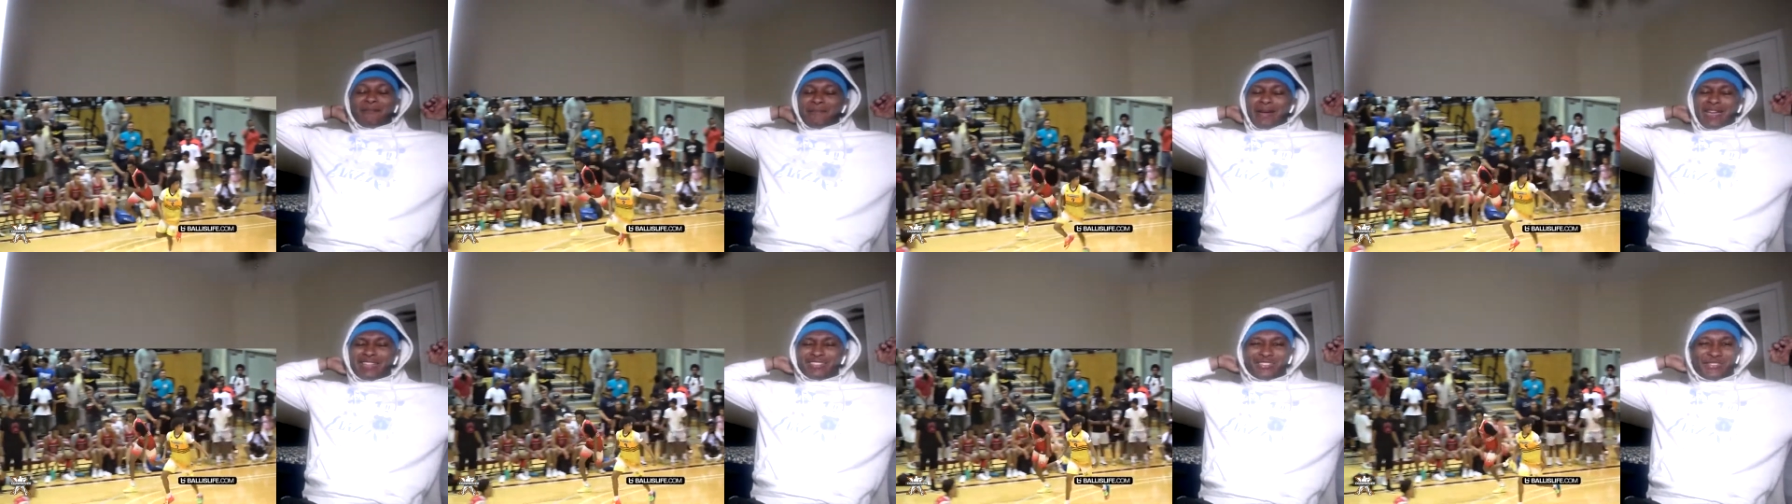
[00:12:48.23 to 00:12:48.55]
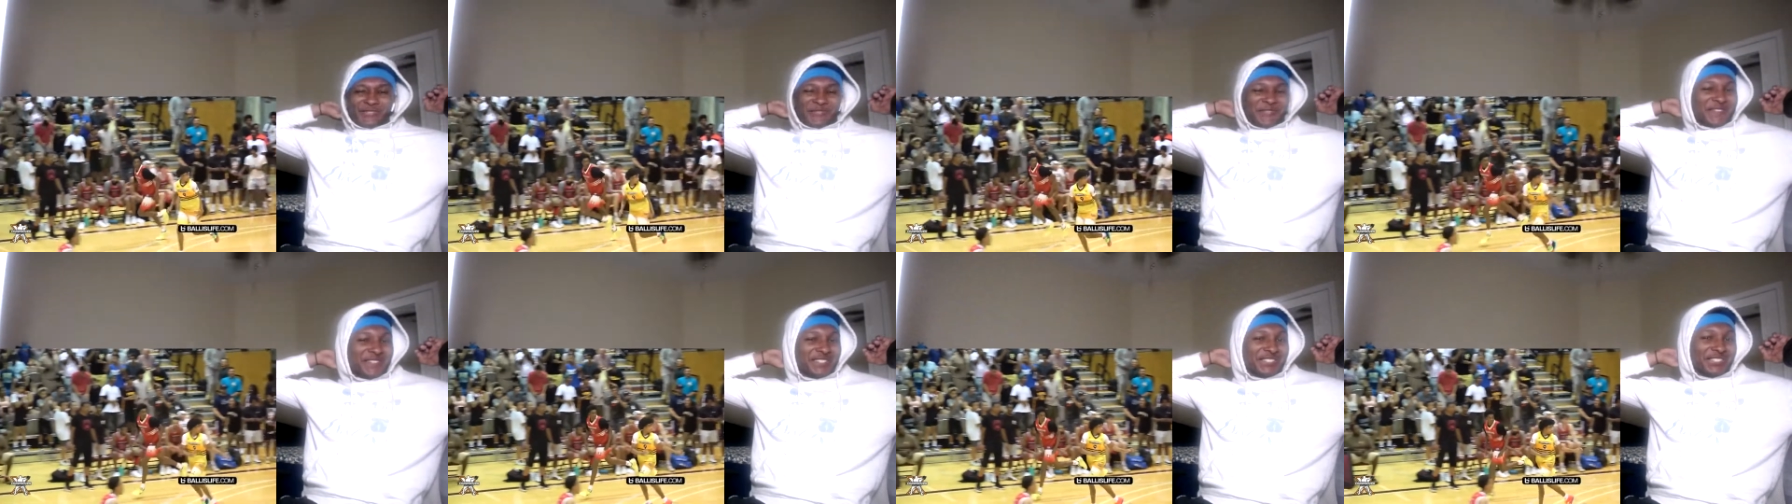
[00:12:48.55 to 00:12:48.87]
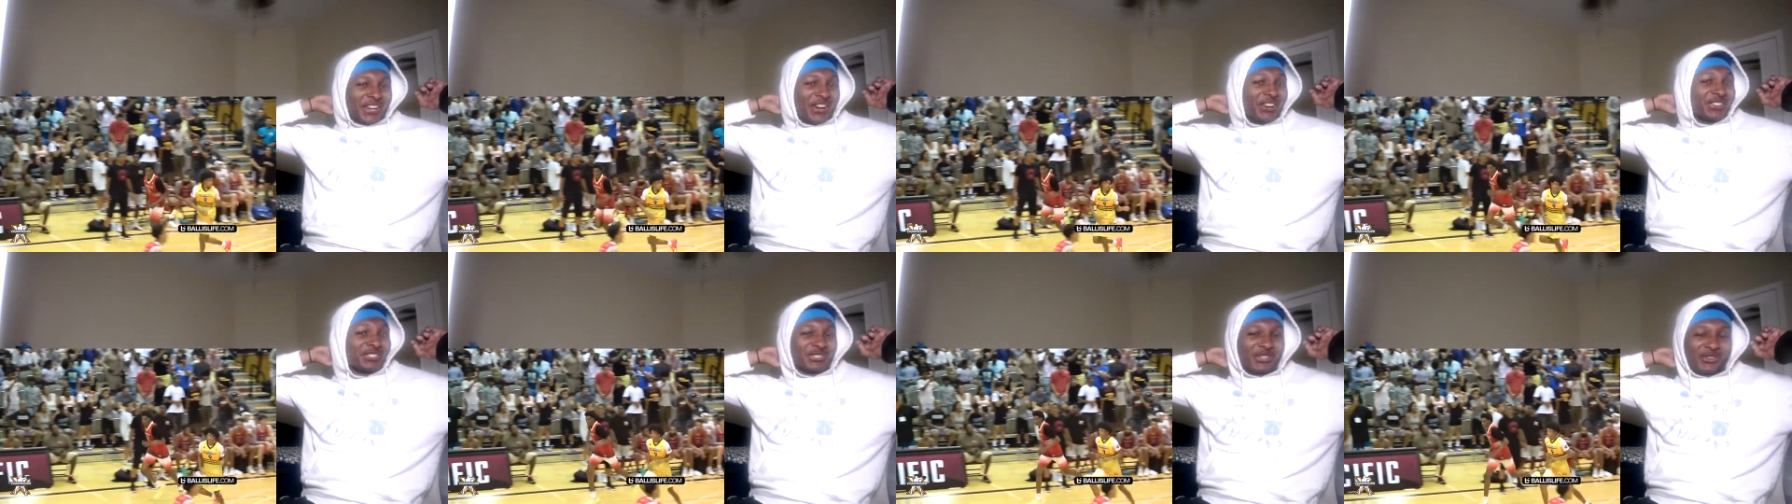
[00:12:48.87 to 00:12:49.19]
Imagine if he
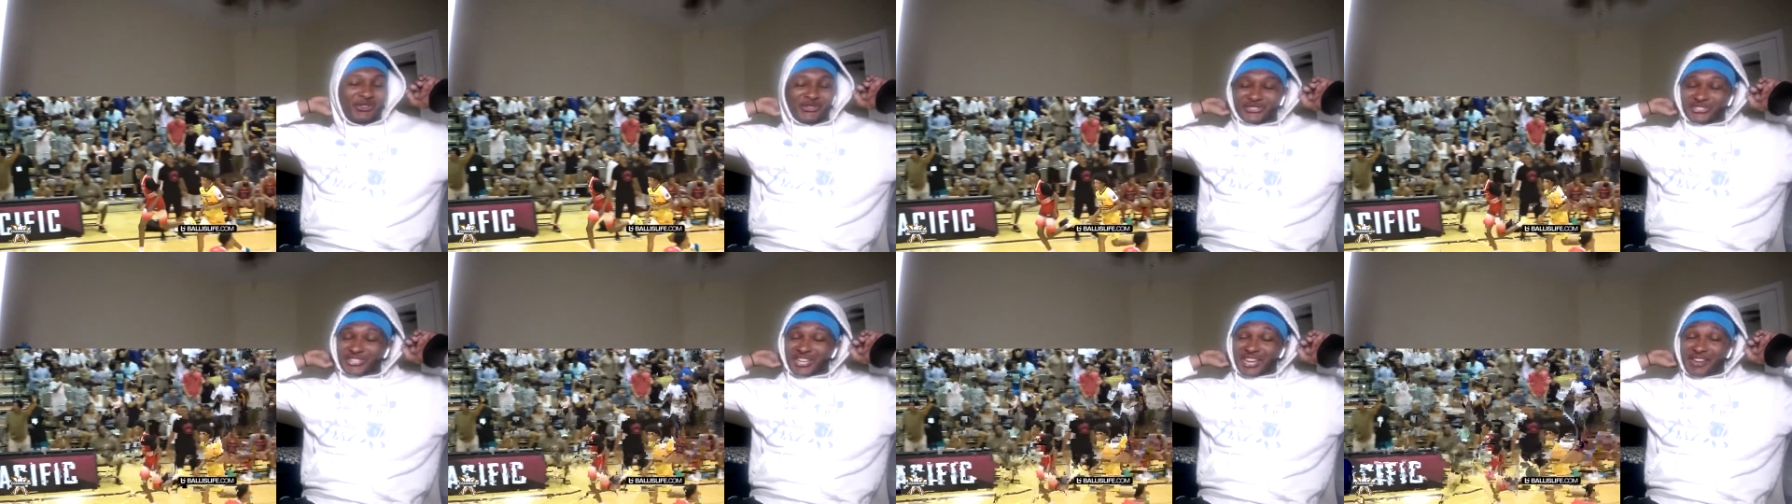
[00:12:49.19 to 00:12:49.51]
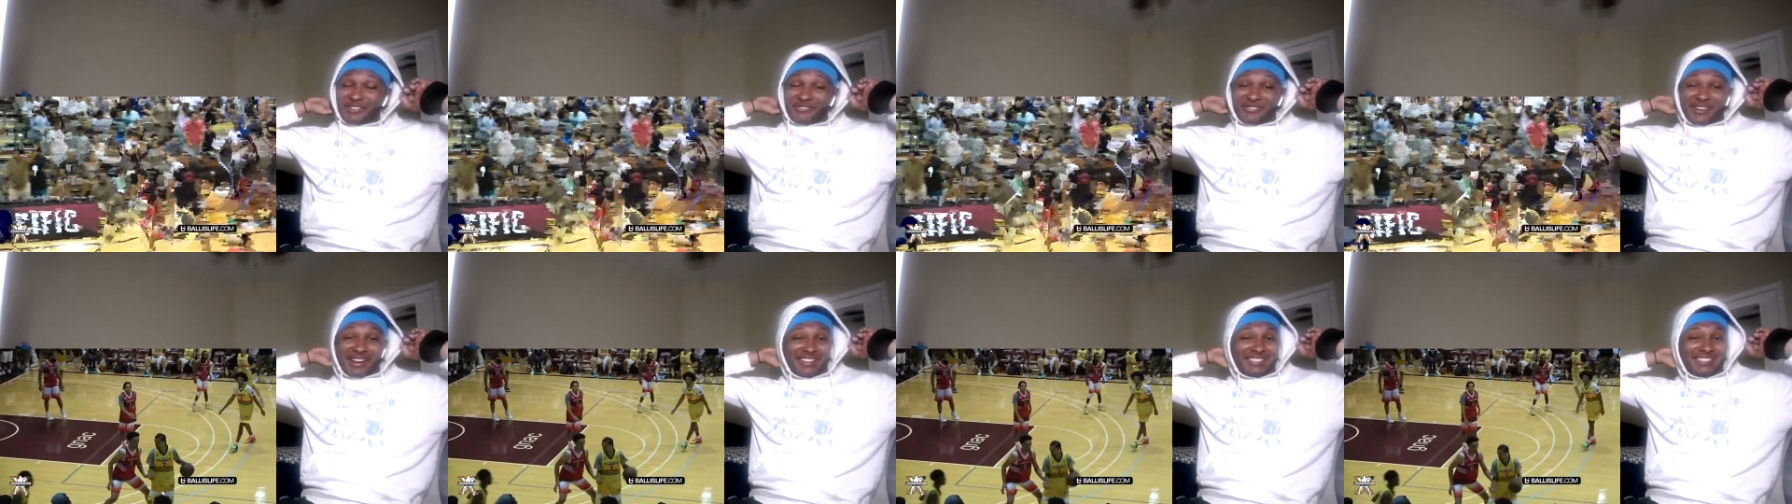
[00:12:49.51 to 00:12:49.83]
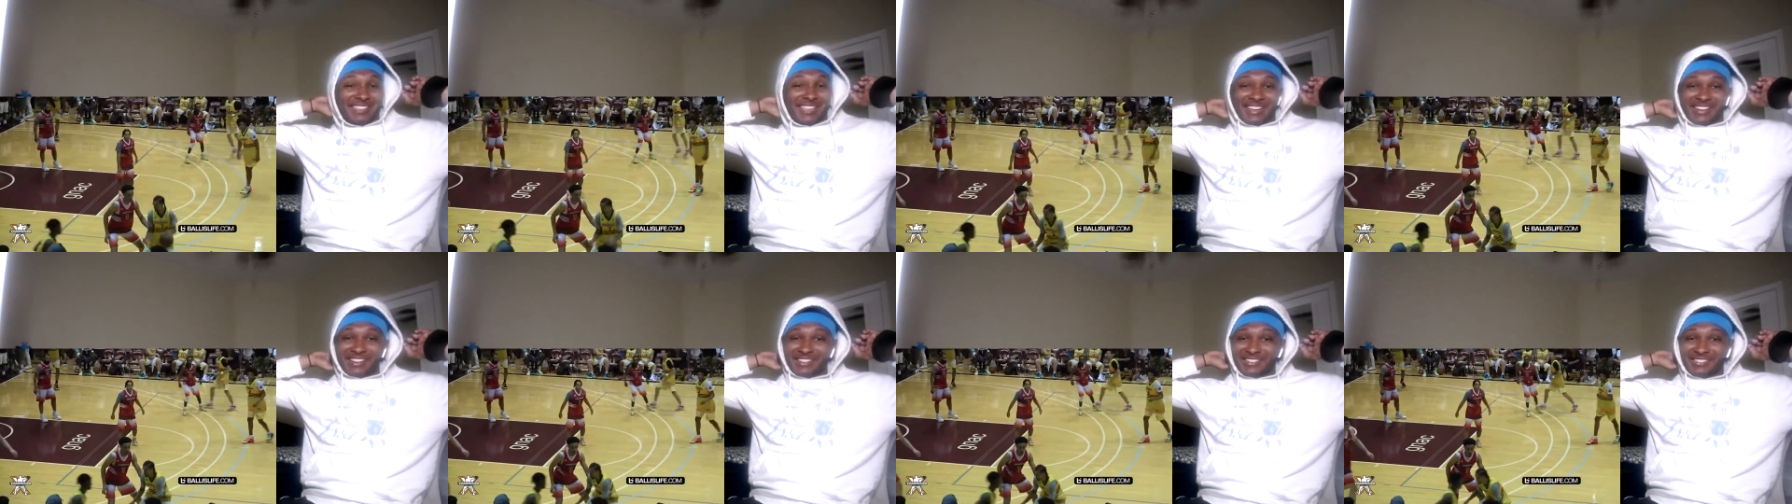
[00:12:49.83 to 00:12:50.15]
dunked on Chet right
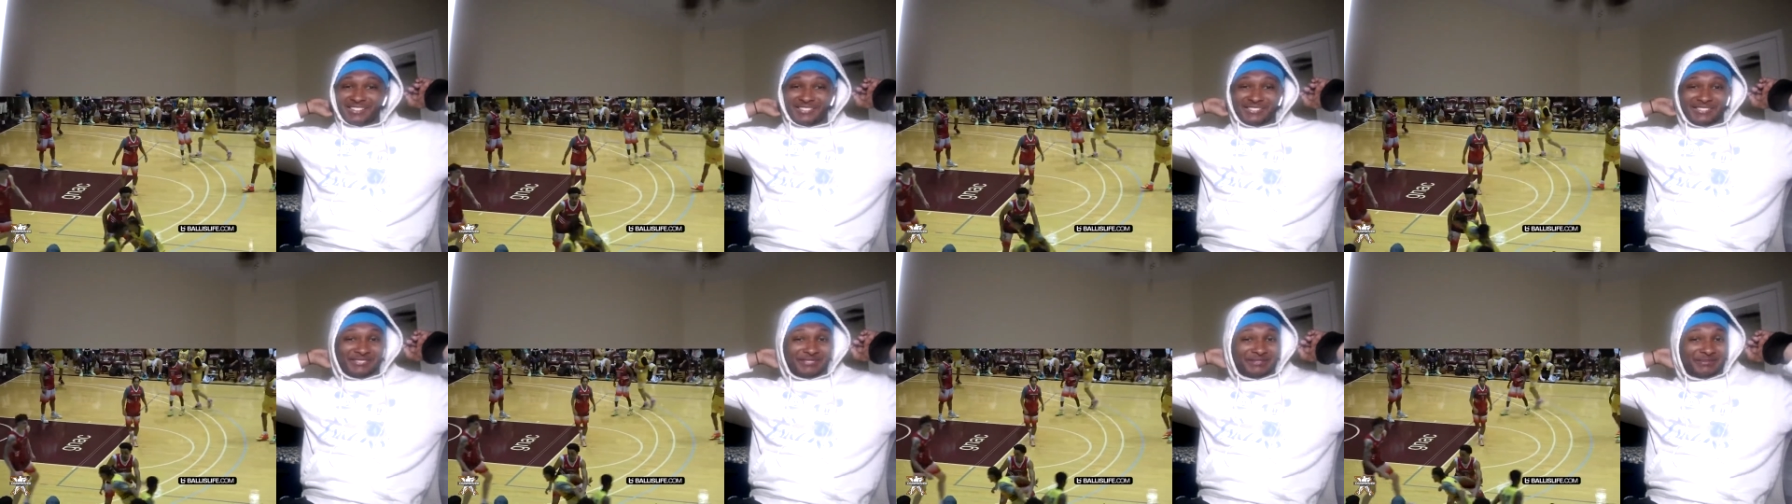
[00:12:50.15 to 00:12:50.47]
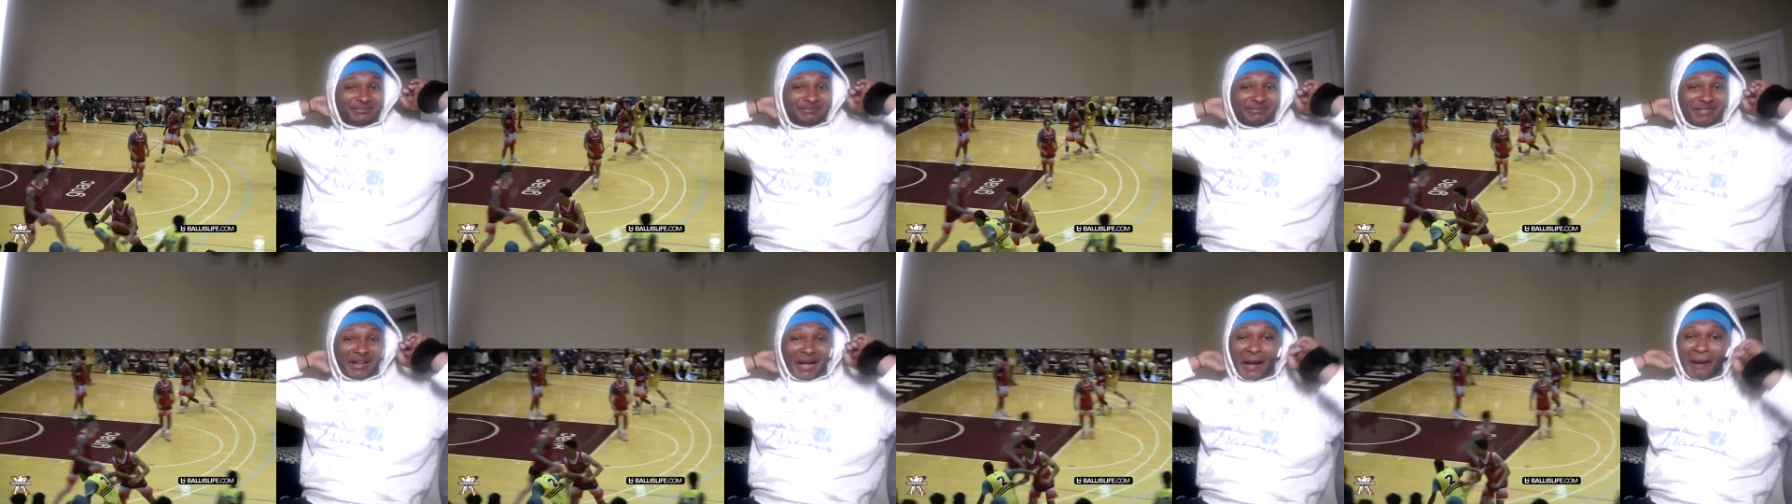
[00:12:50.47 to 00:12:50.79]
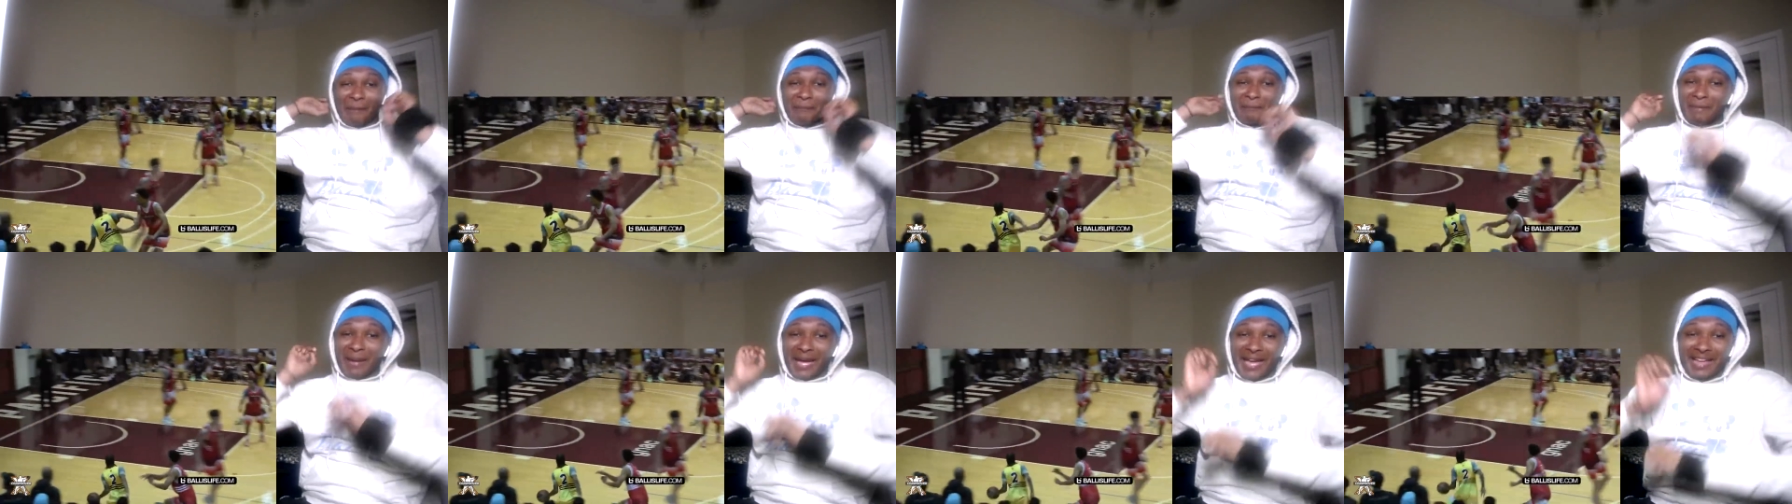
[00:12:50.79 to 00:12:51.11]
there.
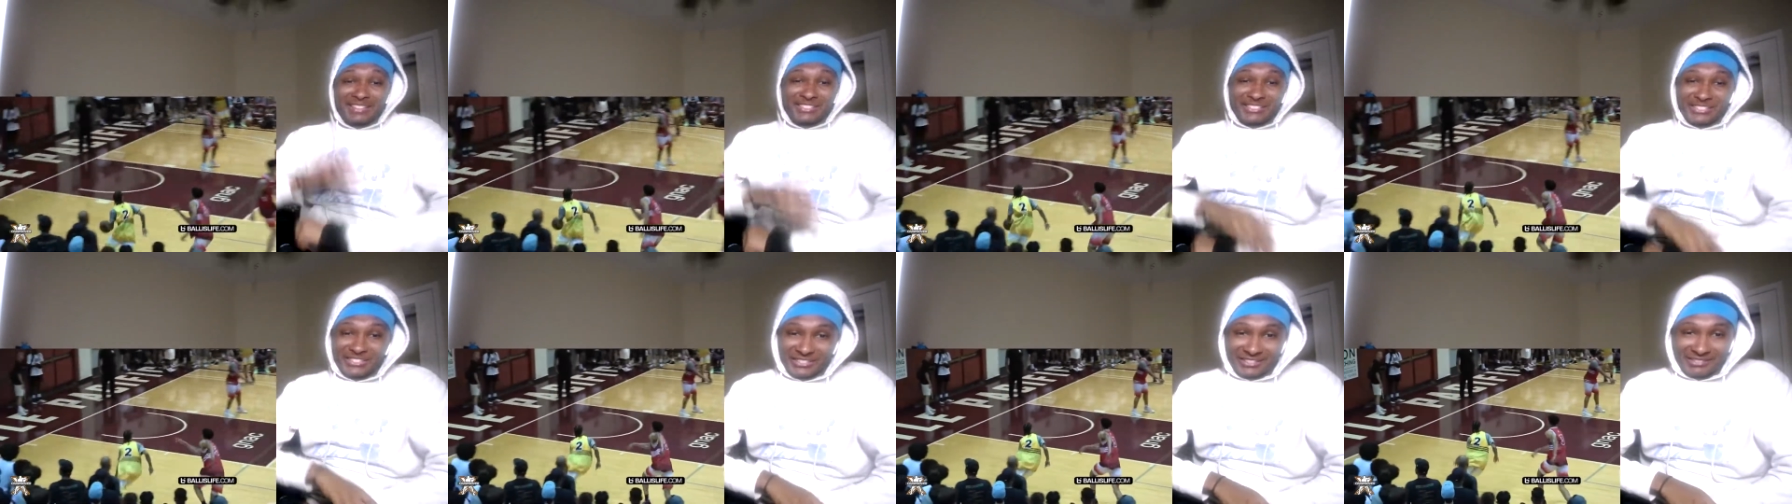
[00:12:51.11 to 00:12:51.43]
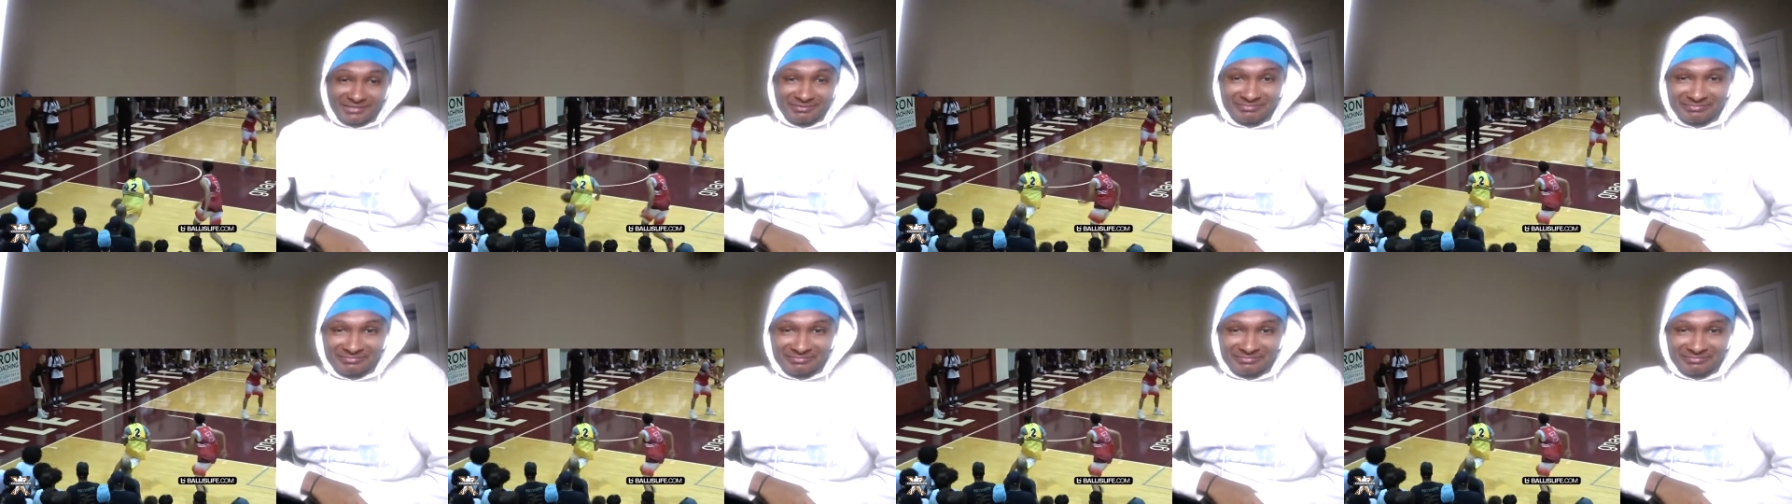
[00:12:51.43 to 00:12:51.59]
Imagine.